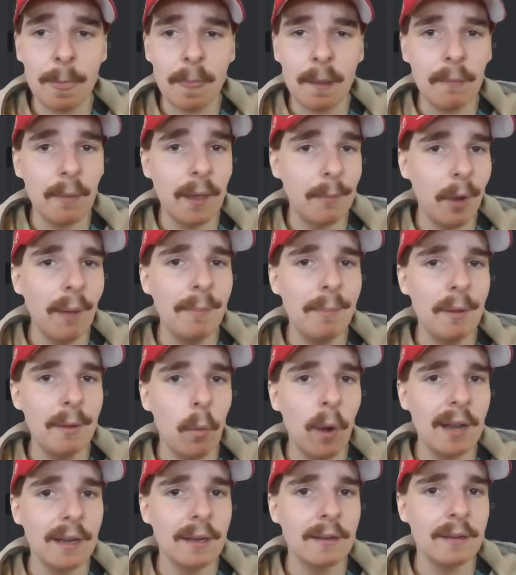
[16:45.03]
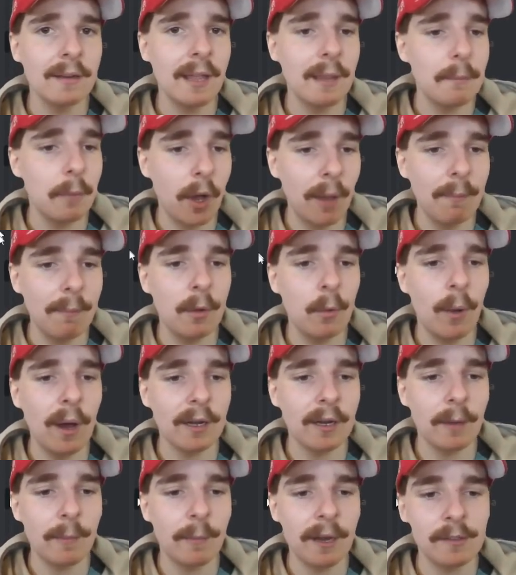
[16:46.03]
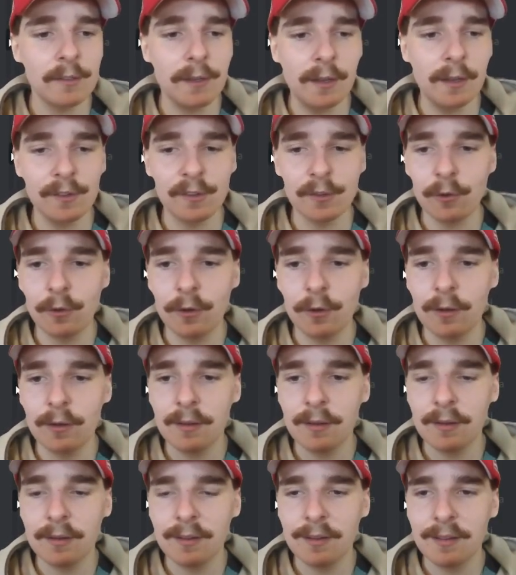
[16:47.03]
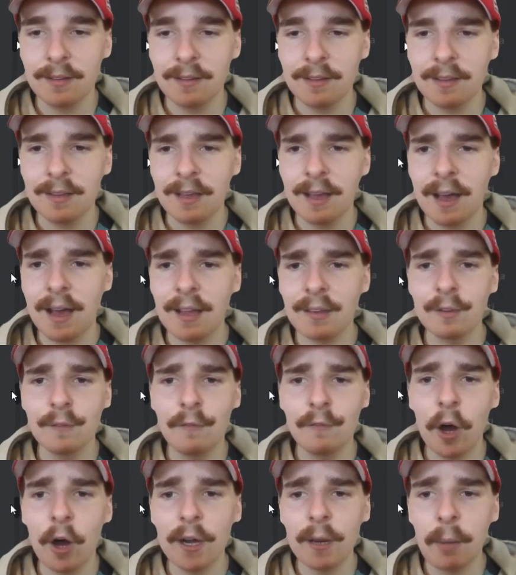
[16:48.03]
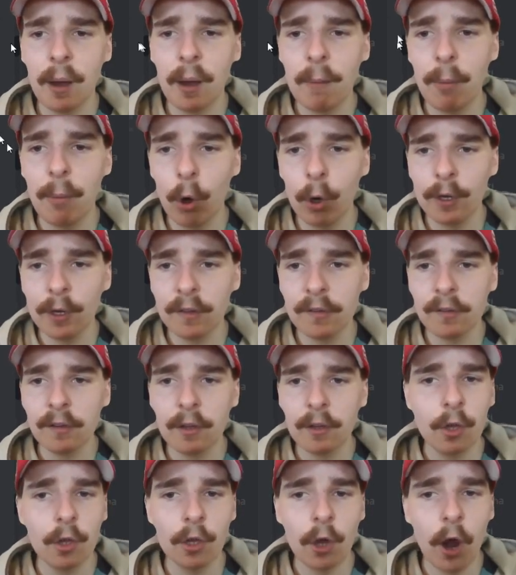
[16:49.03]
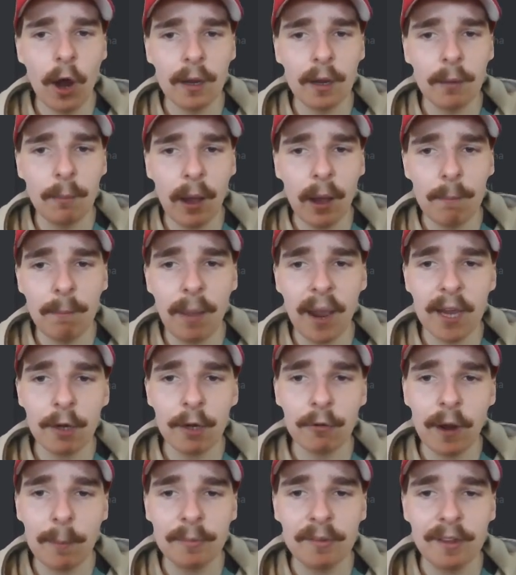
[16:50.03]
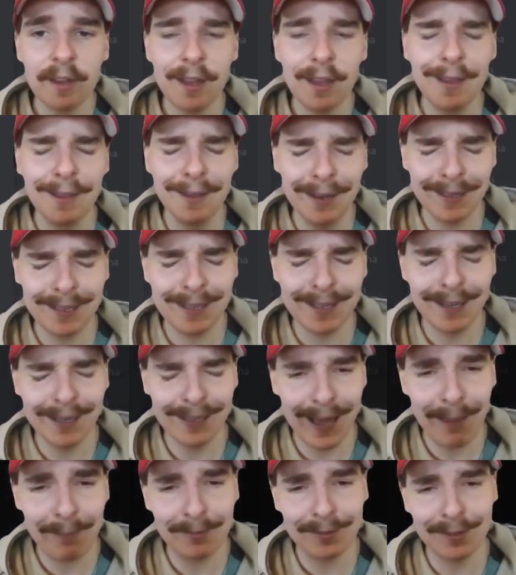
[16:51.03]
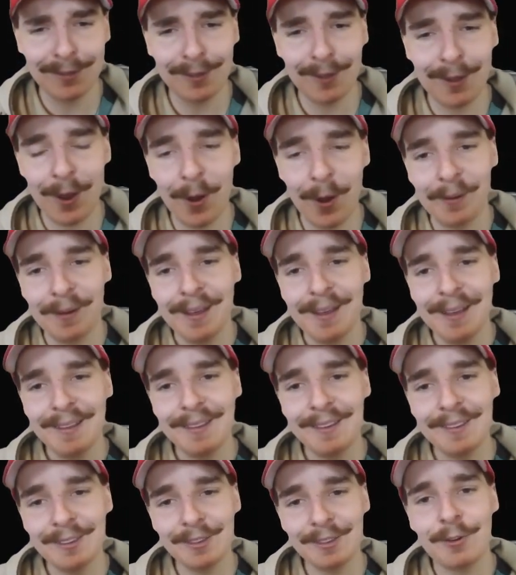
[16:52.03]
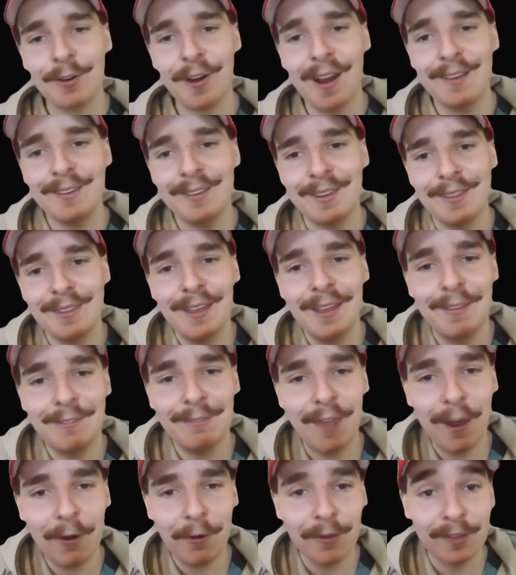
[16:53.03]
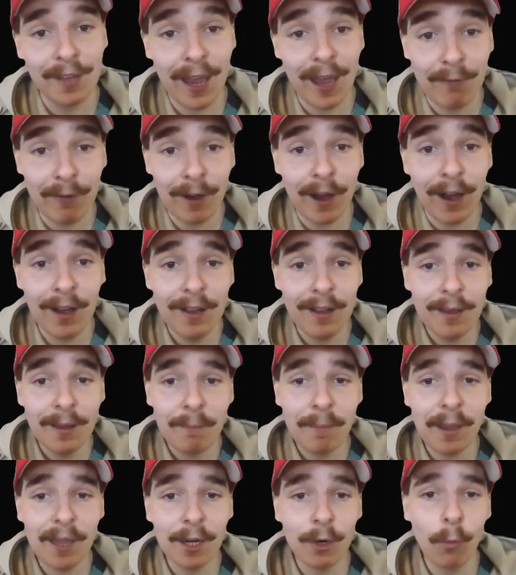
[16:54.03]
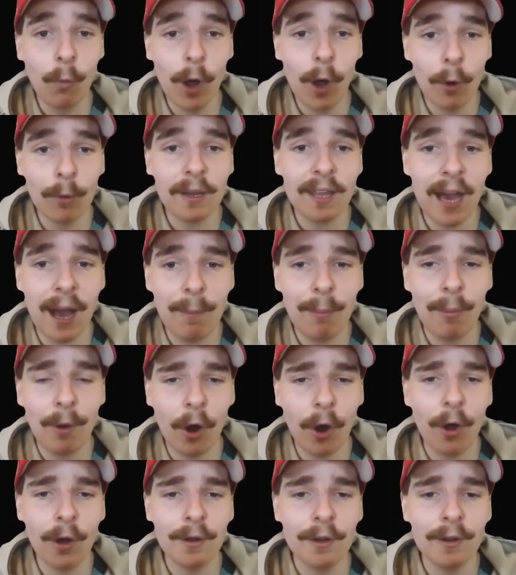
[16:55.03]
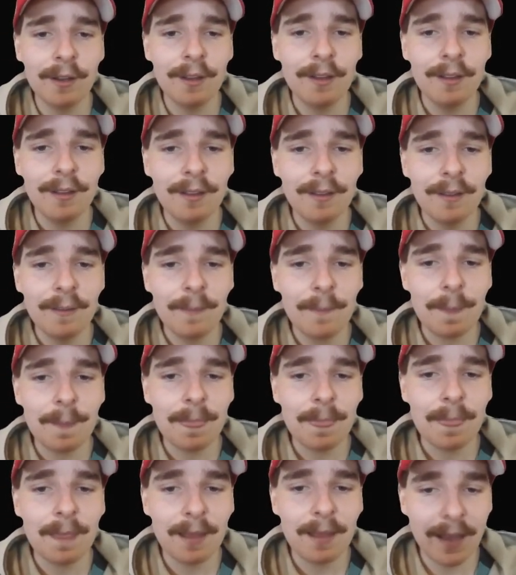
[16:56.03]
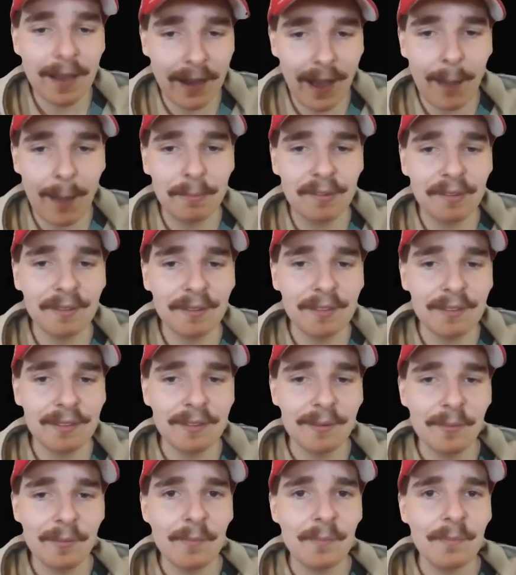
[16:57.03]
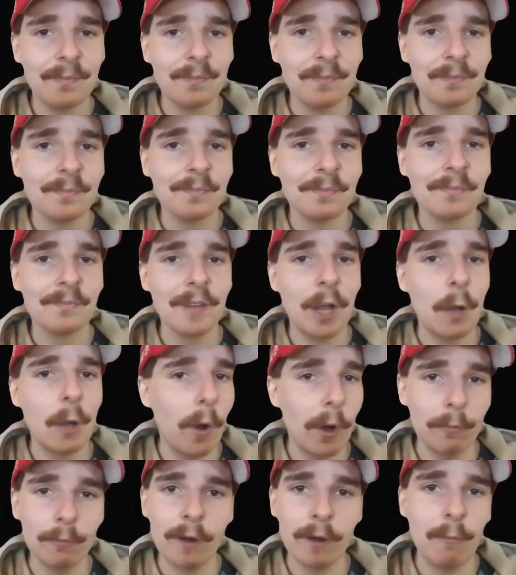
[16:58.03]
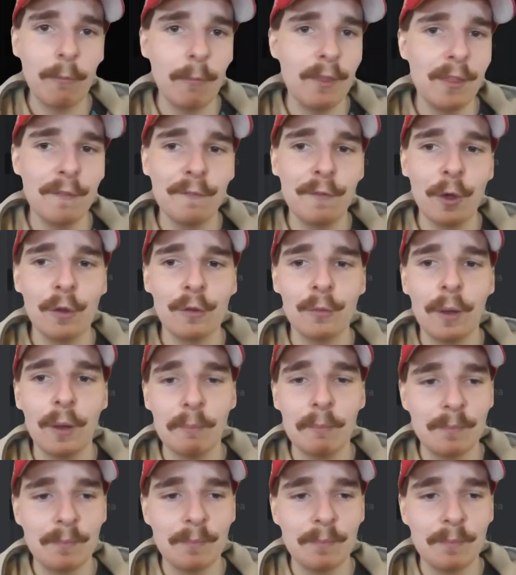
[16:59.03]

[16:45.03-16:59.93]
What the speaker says: It might be 1. He might be 1. I'm actually unsure. Divided by borders, united by bankruptcy and collapses. Yo, this is crazy. If there has ever been a World Cup on collapses, I won't run with the first one.